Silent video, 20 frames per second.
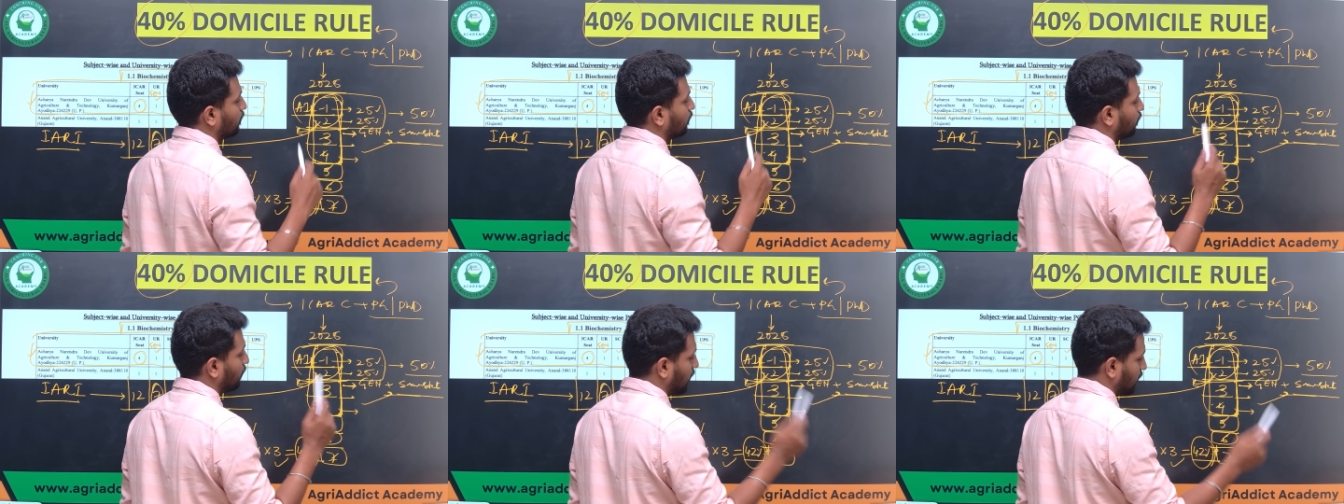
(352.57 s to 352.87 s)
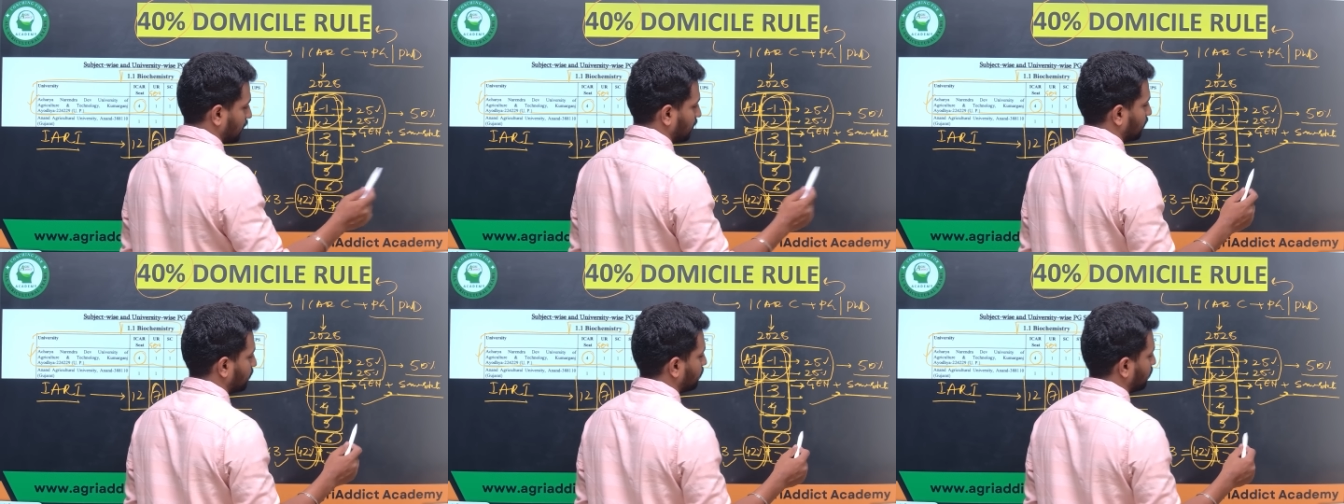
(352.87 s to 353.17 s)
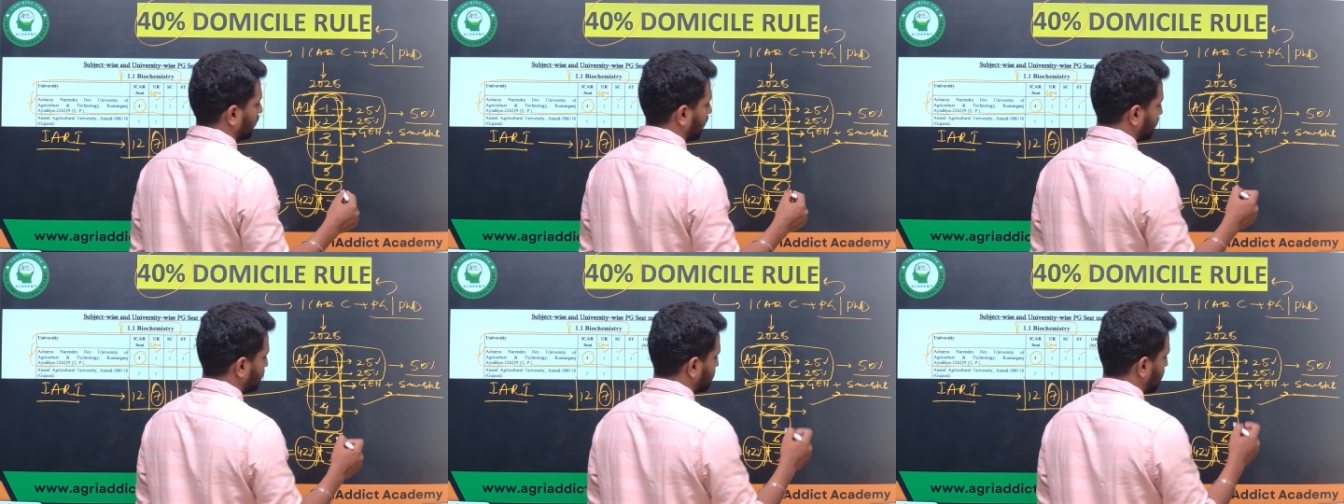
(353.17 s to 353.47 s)
but for
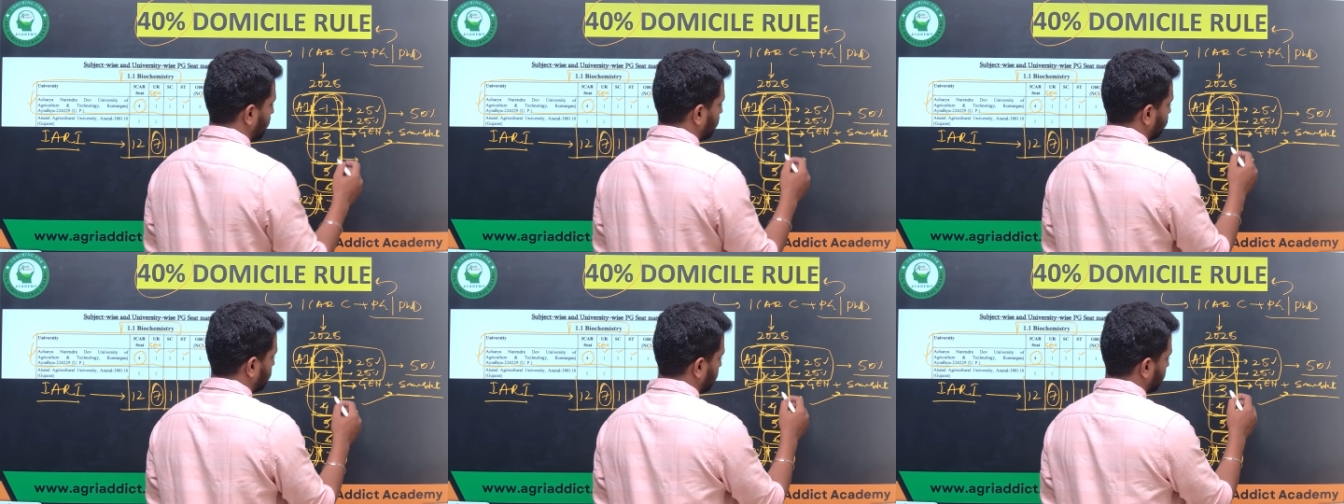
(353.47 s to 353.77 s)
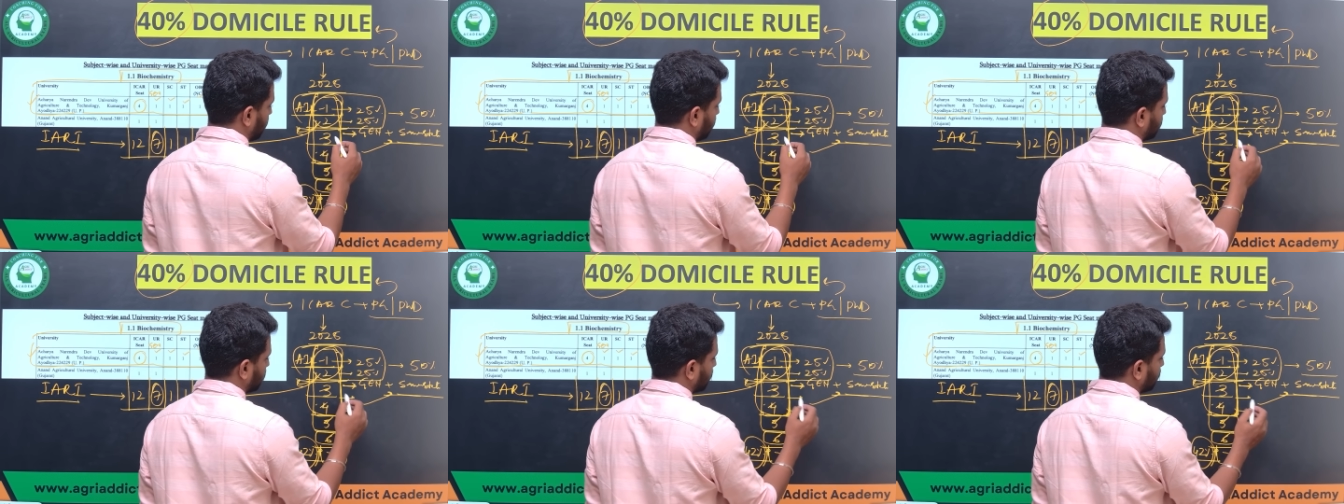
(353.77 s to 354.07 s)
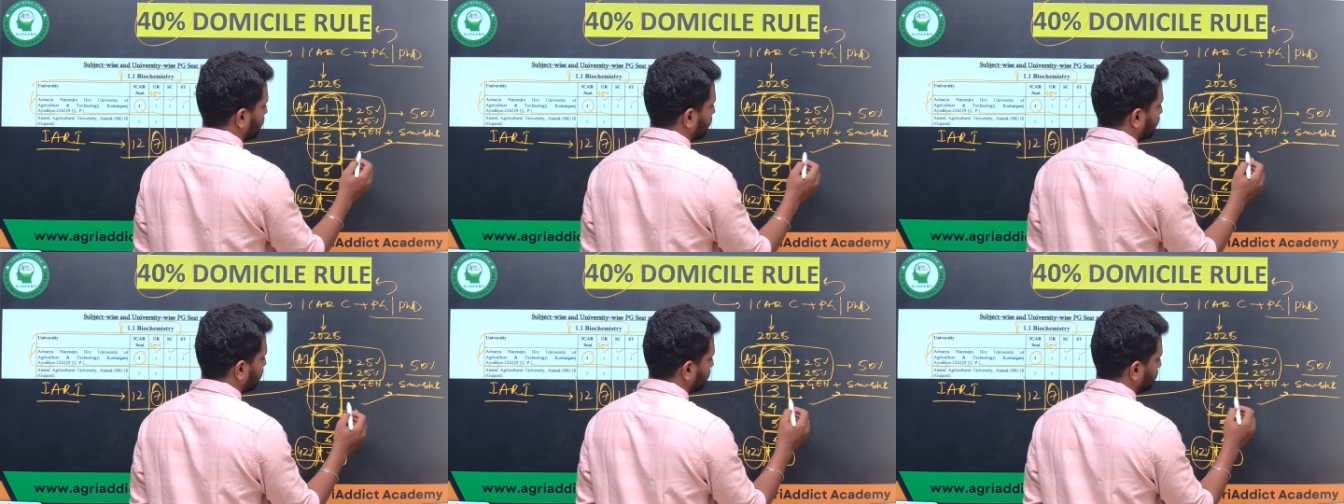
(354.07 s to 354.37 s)
example, the
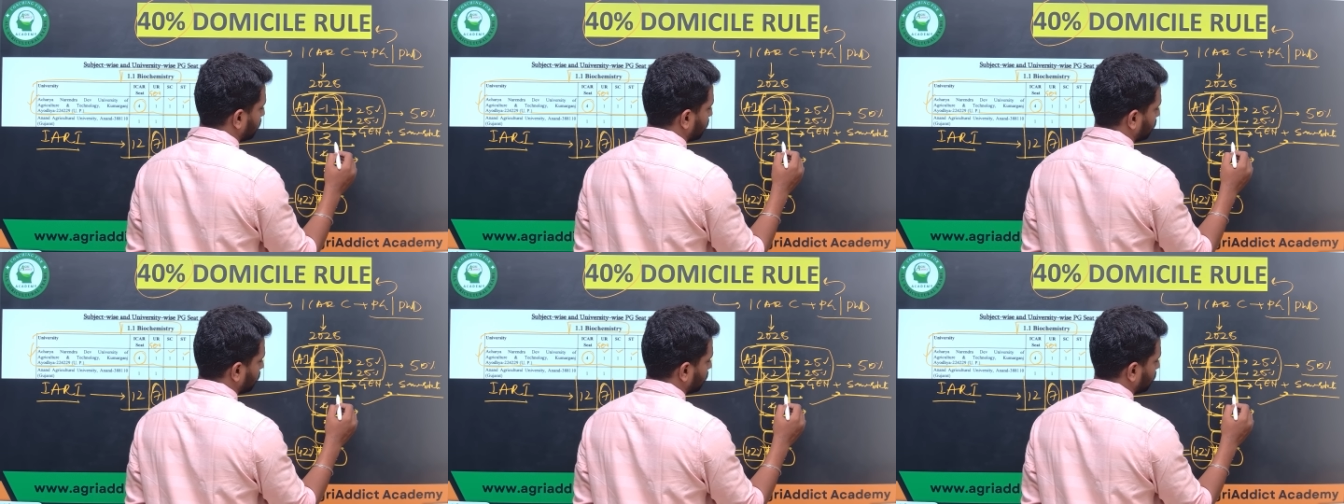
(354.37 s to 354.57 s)
third